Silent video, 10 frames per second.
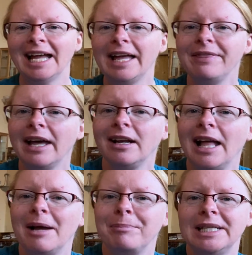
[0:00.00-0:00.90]
And that'll
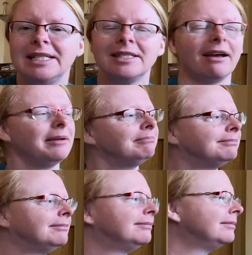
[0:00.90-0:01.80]
happen in time.
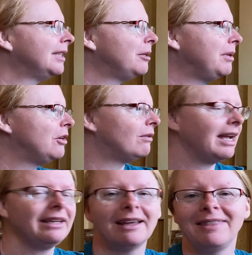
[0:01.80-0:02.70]
It'll be
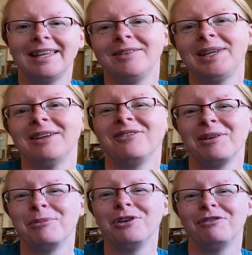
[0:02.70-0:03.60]
great. And then we can
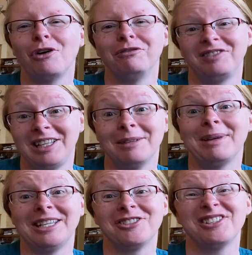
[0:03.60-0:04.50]
remove, hopefully, the
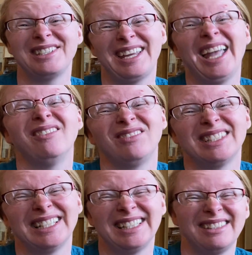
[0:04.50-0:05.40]
painter's tape
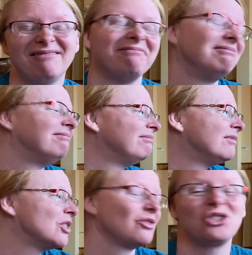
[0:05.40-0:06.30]
till
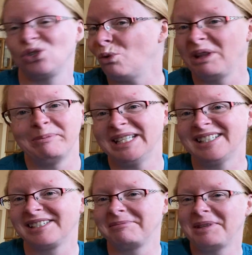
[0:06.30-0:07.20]
so there's no
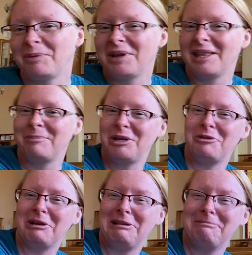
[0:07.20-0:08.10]
limits. Wouldn't that be
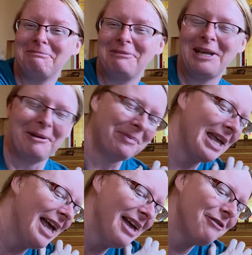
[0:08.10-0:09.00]
great? Okay.
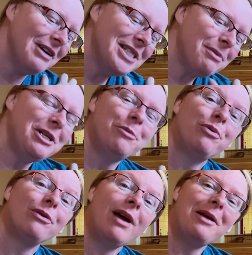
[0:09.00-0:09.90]
Friends, will you
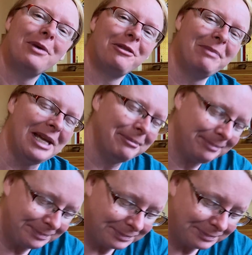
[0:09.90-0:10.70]
pray with me?